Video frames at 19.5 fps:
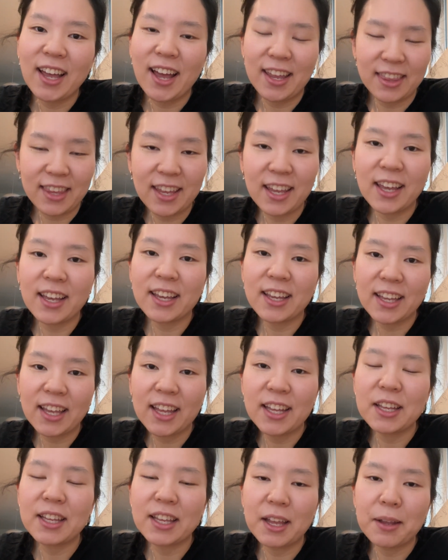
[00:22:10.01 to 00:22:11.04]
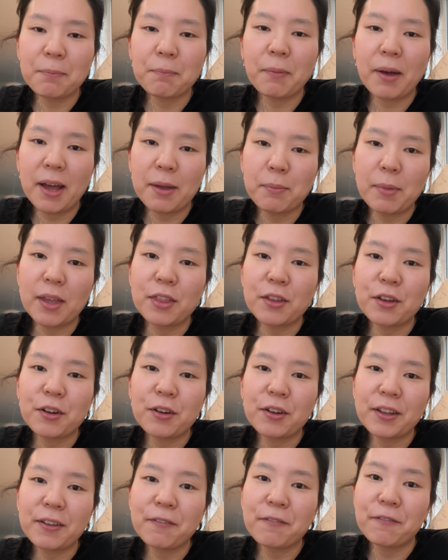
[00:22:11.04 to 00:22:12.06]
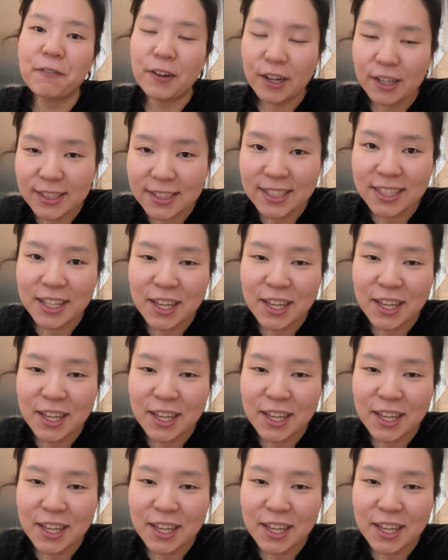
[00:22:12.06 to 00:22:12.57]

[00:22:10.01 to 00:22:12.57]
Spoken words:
I think I can get it done by May 31st,